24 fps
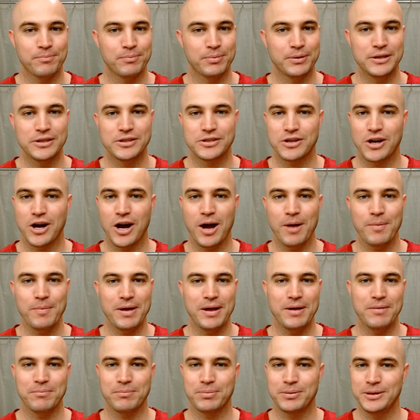please
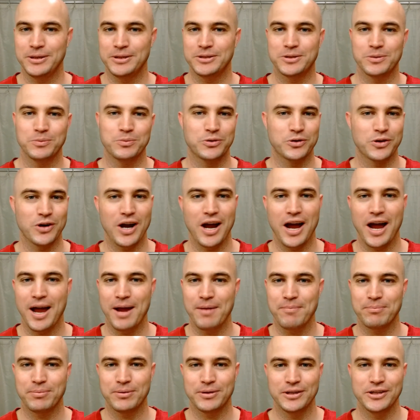comment, please
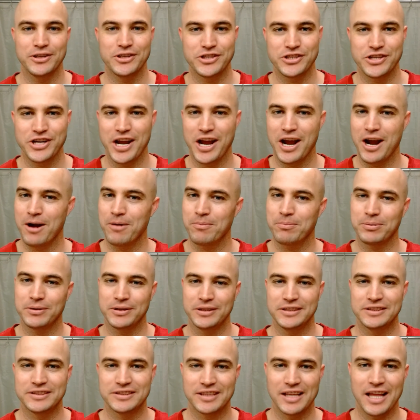subscribe, please share,
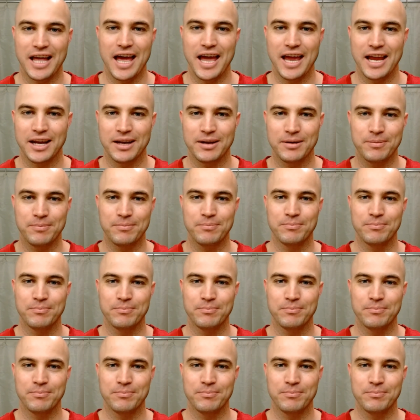please like.